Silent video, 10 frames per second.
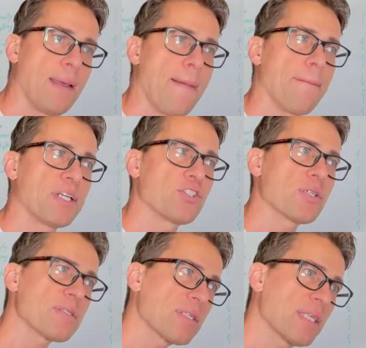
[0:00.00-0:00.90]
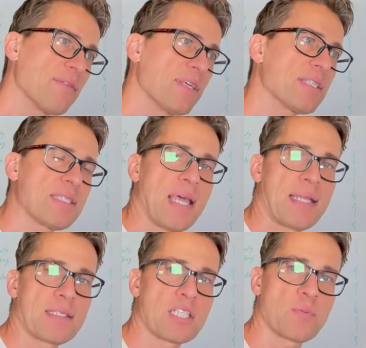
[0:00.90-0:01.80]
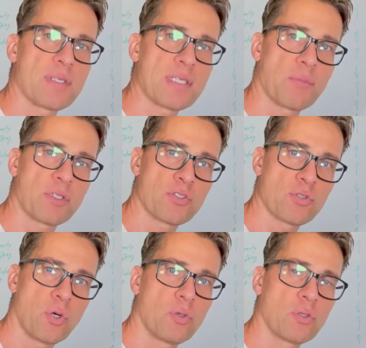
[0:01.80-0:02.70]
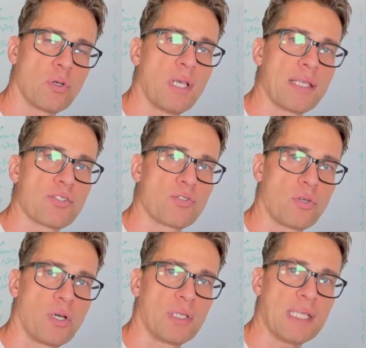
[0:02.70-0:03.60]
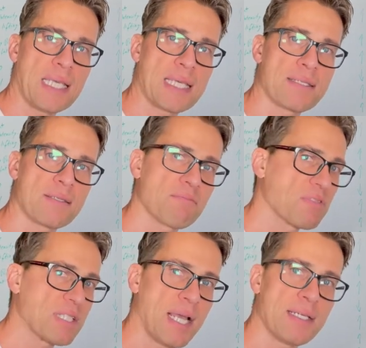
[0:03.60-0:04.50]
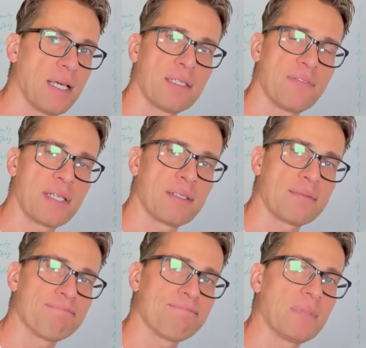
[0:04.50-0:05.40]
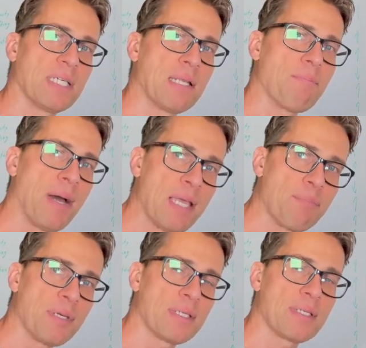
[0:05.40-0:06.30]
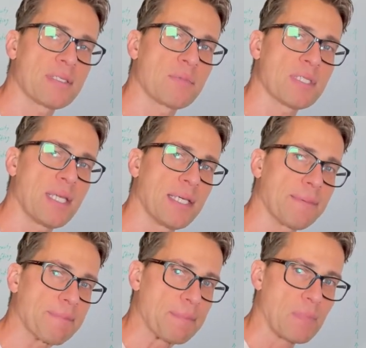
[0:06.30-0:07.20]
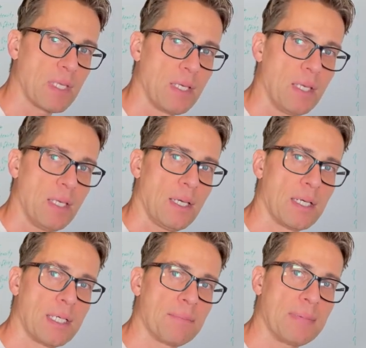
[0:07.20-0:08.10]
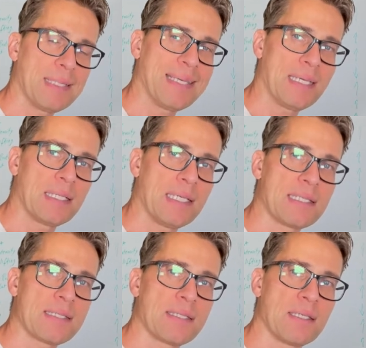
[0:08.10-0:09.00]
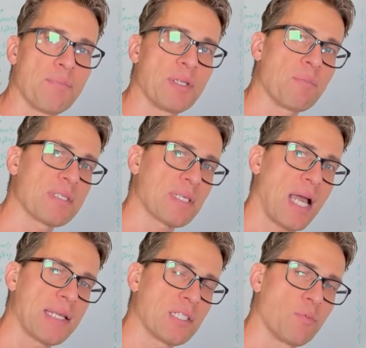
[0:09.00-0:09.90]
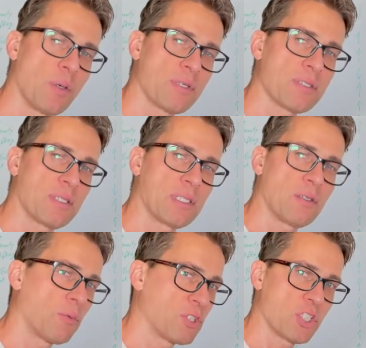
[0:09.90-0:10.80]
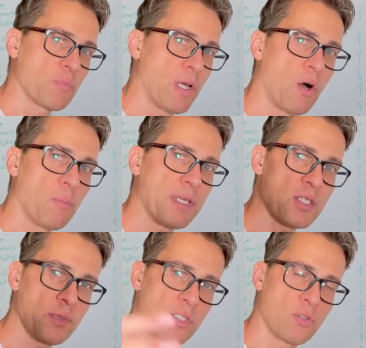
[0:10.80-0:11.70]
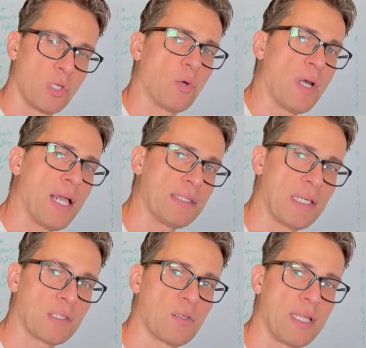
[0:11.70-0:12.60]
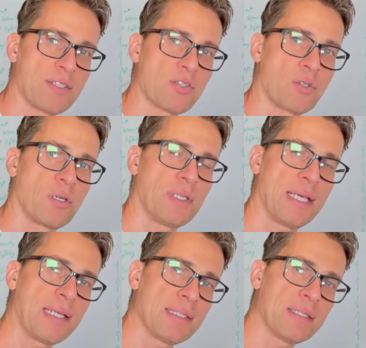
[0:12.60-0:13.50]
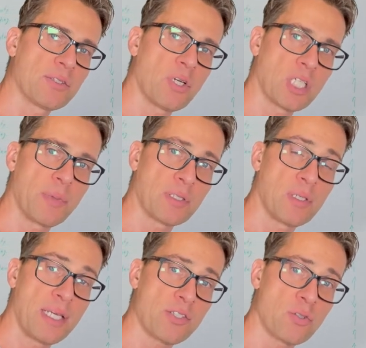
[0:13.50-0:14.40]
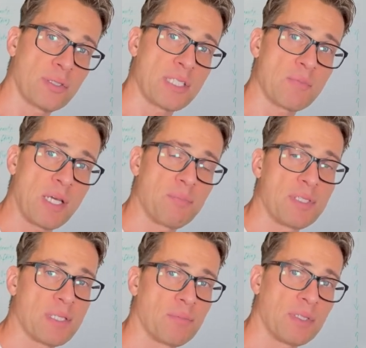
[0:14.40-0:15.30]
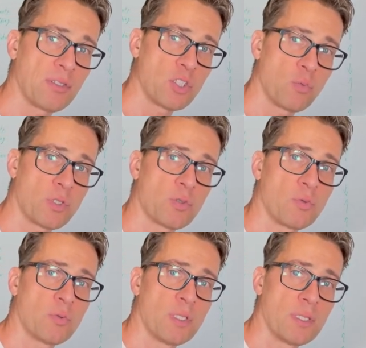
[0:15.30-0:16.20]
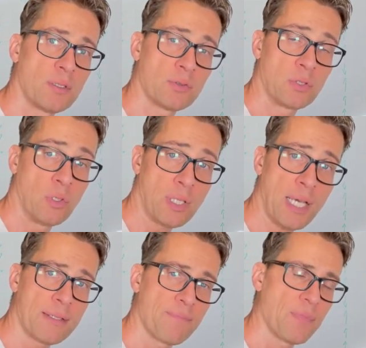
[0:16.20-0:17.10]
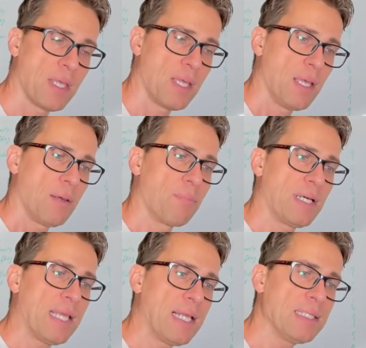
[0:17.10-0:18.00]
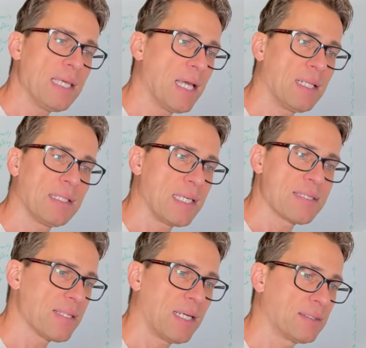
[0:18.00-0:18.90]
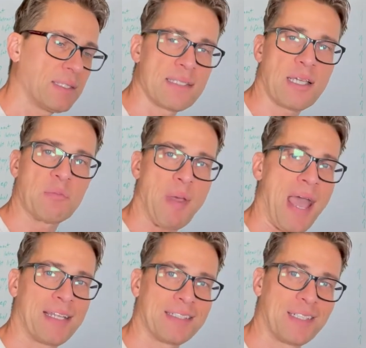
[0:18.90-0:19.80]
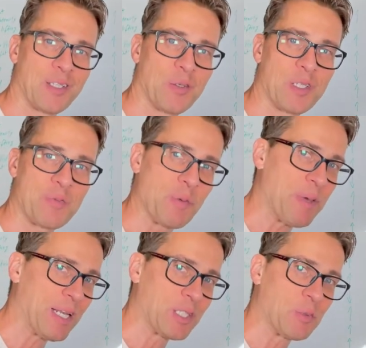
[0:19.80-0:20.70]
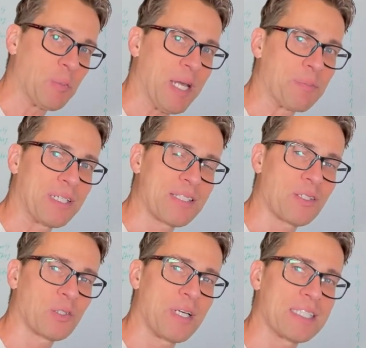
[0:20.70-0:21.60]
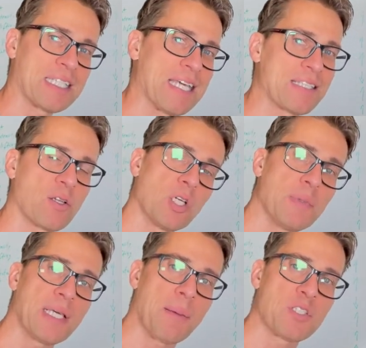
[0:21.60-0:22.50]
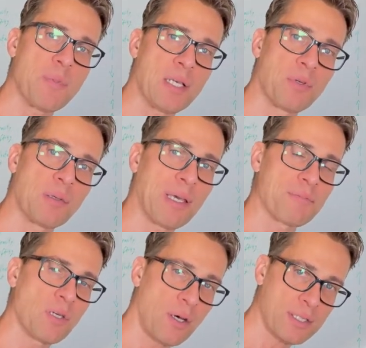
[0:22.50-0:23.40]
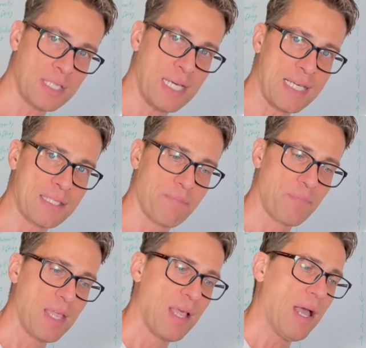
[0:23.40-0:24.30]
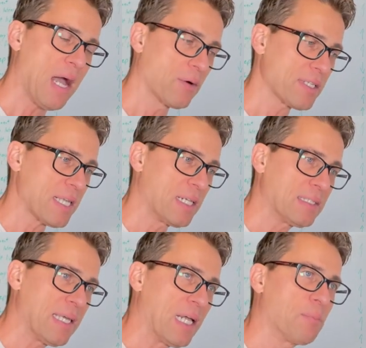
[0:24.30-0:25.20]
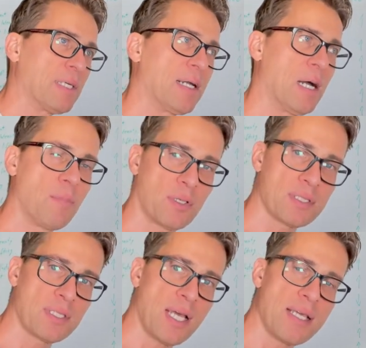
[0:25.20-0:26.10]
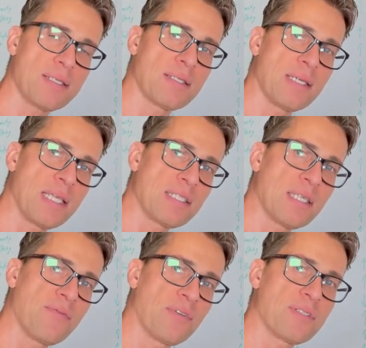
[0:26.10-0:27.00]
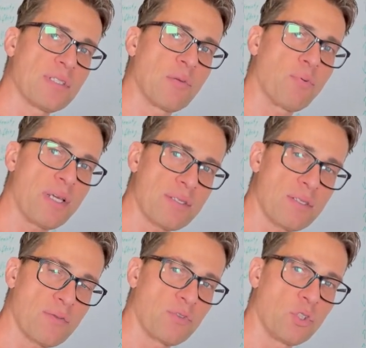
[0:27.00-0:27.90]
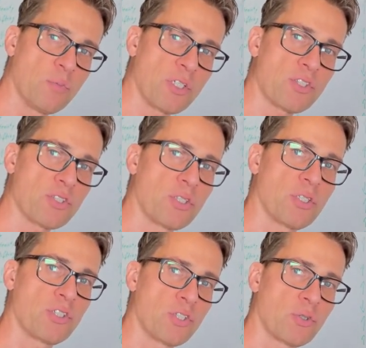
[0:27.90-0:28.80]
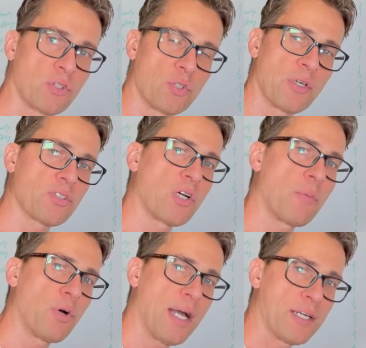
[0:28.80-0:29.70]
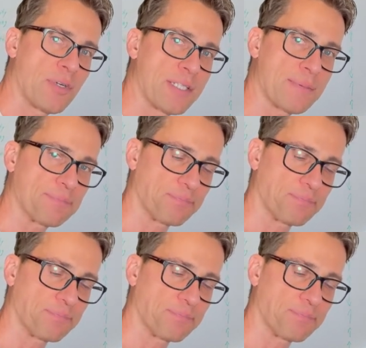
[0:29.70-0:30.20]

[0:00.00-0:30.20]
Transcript: But just giving statins when someone's total cholesterol is slightly elevated, in my opinion, is a mistake. Um, again, it's a bit misguided. We always thought that, oh, well, just by all means, we need to lower LDL cholesterol. And I did a talk about cholesterol. This might be something that you want to uh, look at. But LDL is not, is not bad. You know, it's been made out to be bad, but that's not quite the case. It only becomes bad when it becomes oxidized. How does LDL become oxidized? It's if it's in the presence of too much uh, sugar, too much carbohydrates.